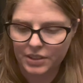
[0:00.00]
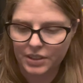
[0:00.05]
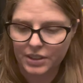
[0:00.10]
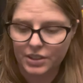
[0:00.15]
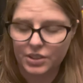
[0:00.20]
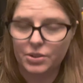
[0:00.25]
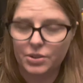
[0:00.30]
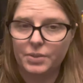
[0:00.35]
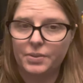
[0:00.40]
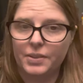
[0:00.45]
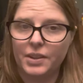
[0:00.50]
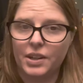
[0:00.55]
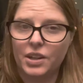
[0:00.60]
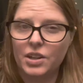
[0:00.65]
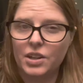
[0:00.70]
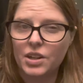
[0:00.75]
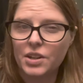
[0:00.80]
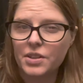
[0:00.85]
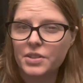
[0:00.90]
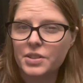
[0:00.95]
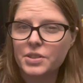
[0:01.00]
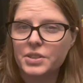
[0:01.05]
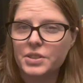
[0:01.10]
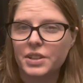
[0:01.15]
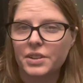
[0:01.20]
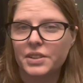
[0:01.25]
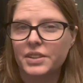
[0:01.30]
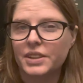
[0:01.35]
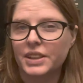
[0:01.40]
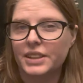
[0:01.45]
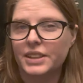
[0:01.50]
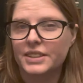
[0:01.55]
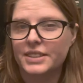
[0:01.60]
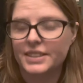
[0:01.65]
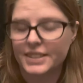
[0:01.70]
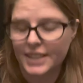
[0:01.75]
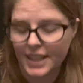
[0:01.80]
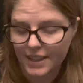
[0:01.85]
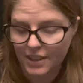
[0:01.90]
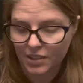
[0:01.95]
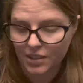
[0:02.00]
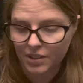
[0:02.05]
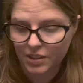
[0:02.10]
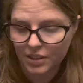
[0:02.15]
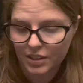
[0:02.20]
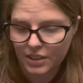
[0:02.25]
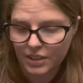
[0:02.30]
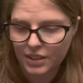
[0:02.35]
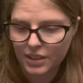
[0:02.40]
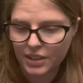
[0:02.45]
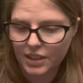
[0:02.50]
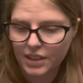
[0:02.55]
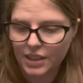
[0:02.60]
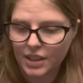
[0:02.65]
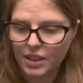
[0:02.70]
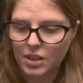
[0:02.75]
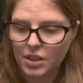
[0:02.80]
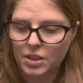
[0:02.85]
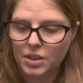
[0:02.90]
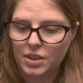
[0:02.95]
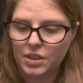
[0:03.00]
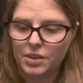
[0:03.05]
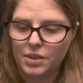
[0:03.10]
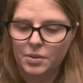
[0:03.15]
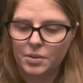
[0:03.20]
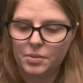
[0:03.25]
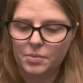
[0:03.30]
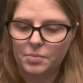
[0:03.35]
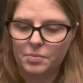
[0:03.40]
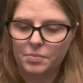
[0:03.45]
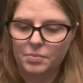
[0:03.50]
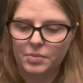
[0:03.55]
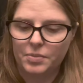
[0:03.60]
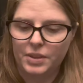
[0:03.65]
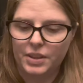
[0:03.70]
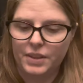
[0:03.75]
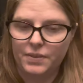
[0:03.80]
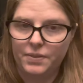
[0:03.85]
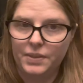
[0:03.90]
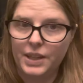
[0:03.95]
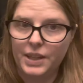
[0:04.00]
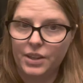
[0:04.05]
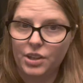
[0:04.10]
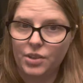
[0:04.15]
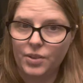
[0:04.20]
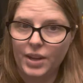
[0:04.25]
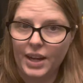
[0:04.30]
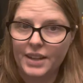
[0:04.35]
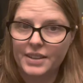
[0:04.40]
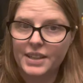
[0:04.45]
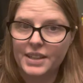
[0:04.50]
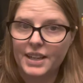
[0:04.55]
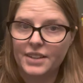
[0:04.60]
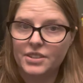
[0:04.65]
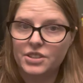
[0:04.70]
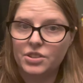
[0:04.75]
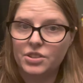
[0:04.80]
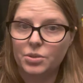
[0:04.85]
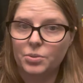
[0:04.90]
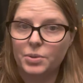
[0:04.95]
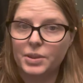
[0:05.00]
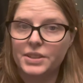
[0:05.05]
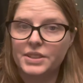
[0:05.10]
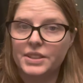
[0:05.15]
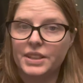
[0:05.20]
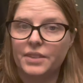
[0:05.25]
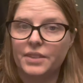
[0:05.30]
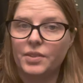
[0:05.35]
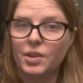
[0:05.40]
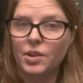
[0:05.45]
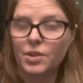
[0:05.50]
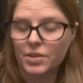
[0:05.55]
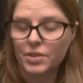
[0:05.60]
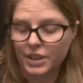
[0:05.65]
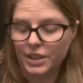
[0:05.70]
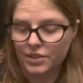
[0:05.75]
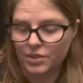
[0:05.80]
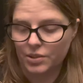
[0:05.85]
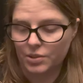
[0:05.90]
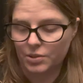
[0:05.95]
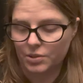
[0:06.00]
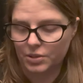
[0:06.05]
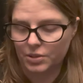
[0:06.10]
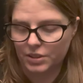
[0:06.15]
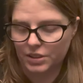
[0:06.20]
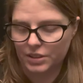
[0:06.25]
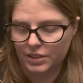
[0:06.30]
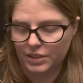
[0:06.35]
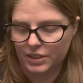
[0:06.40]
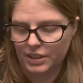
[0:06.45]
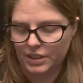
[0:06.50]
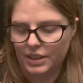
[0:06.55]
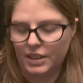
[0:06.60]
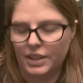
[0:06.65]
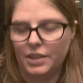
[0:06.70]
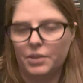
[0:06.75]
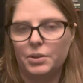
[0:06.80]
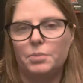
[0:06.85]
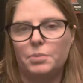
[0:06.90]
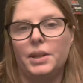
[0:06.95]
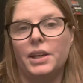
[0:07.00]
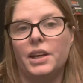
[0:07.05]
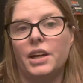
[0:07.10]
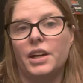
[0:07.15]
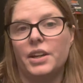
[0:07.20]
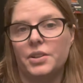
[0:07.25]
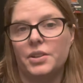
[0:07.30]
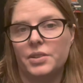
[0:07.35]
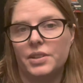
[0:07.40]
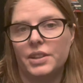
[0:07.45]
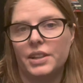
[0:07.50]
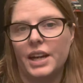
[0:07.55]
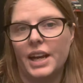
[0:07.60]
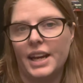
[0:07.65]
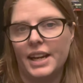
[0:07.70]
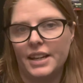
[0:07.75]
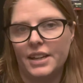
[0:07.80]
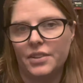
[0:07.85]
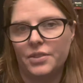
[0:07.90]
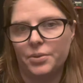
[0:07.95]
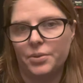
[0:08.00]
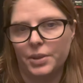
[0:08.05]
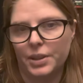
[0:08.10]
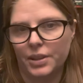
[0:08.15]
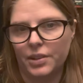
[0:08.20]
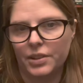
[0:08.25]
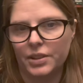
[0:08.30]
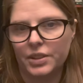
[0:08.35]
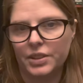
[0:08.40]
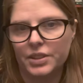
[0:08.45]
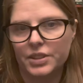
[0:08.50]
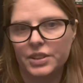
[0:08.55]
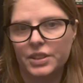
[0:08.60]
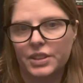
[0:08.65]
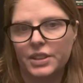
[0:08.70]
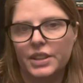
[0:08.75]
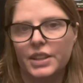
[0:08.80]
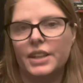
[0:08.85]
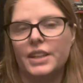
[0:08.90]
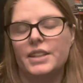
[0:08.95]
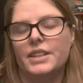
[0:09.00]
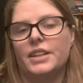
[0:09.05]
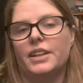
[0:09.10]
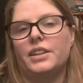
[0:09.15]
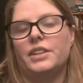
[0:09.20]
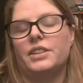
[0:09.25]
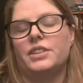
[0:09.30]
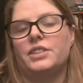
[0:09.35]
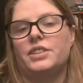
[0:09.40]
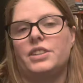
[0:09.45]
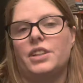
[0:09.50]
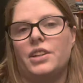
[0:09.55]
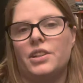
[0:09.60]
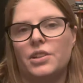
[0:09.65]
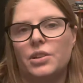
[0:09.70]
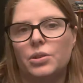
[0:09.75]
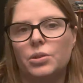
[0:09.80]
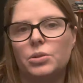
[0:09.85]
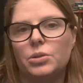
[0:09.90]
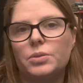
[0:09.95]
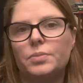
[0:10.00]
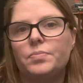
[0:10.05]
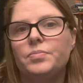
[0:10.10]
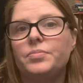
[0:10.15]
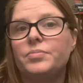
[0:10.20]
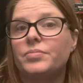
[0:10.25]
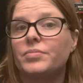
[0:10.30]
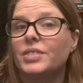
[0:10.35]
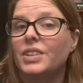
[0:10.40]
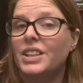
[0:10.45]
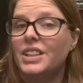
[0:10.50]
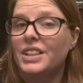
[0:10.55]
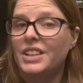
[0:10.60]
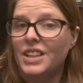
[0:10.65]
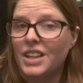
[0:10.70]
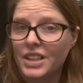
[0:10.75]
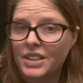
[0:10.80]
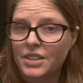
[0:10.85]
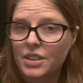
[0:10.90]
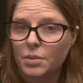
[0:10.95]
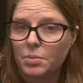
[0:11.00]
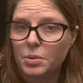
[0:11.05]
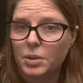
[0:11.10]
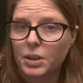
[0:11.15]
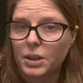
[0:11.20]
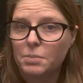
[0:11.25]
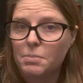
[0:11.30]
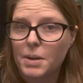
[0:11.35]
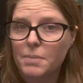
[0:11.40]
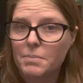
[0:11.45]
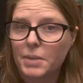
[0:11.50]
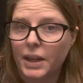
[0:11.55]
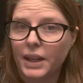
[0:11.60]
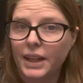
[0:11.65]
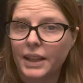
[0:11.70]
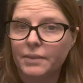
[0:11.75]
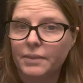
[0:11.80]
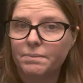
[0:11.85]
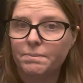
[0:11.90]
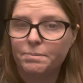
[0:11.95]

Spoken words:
So if all those other things sell, and you add that to the ones that have already sold, it would be $183. So not doubling my money,